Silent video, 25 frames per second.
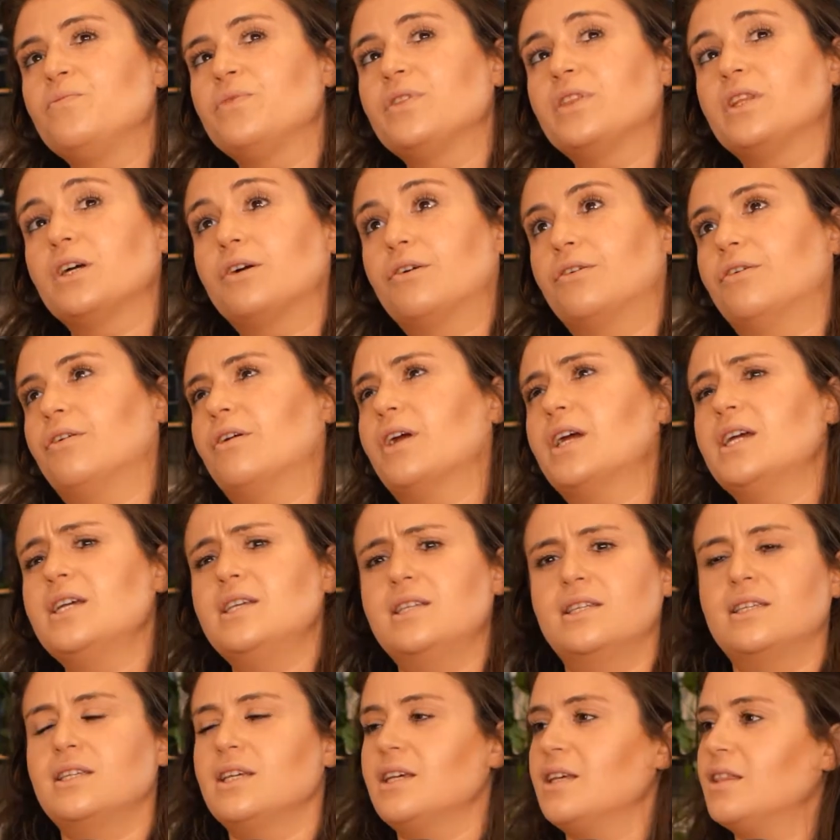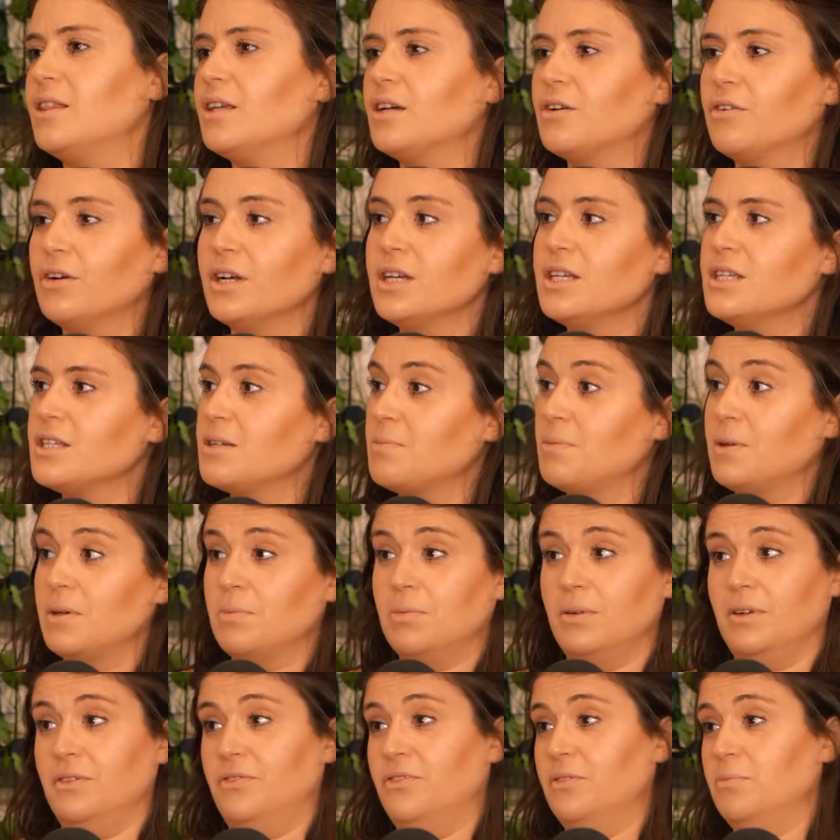the crazy
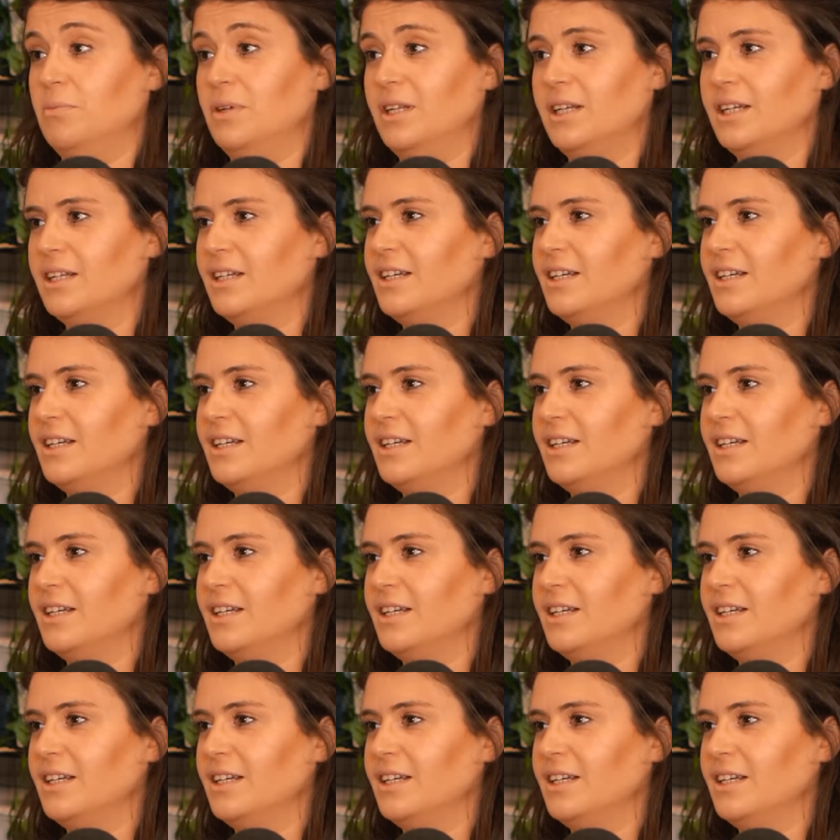people are familiar.